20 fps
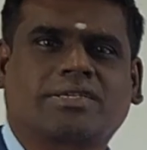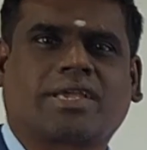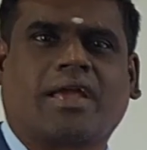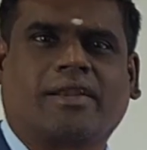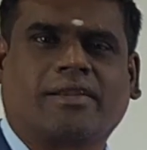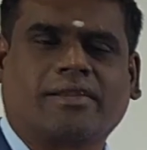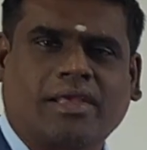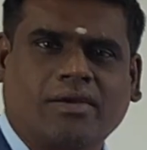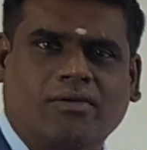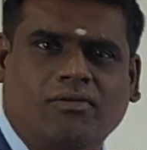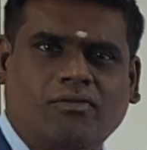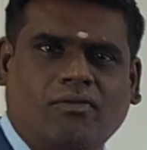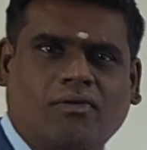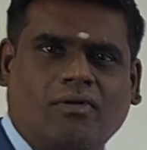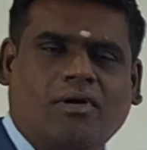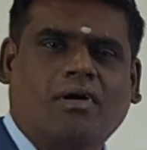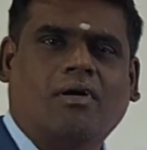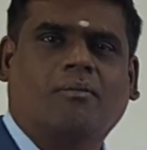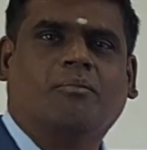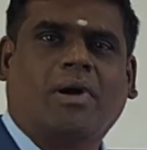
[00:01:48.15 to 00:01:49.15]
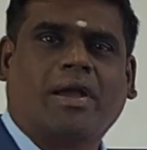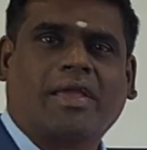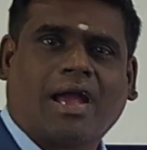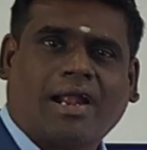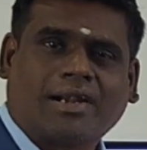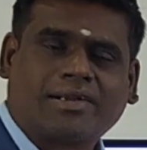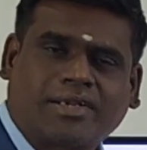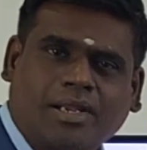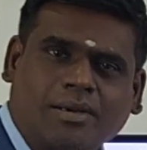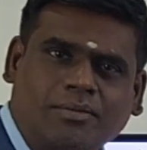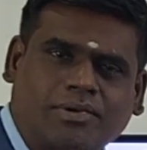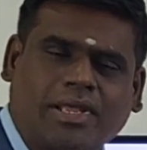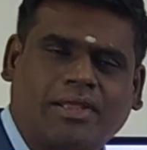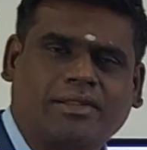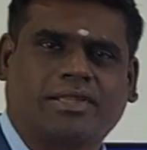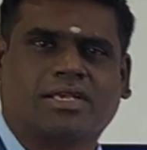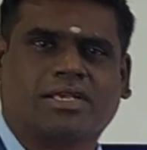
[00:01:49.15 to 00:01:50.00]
can give, by attempting